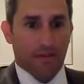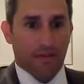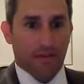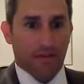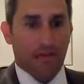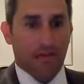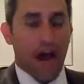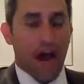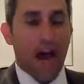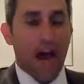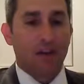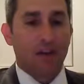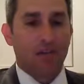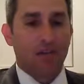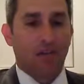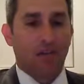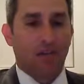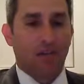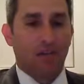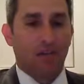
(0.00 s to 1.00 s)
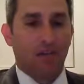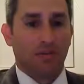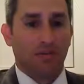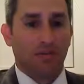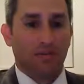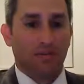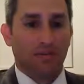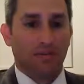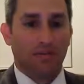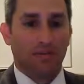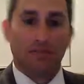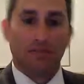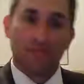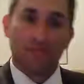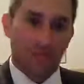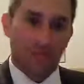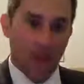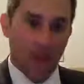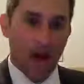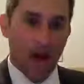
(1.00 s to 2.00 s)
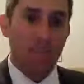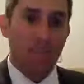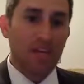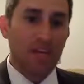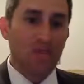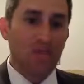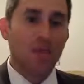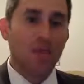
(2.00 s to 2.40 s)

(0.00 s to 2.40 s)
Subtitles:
viral. Zombie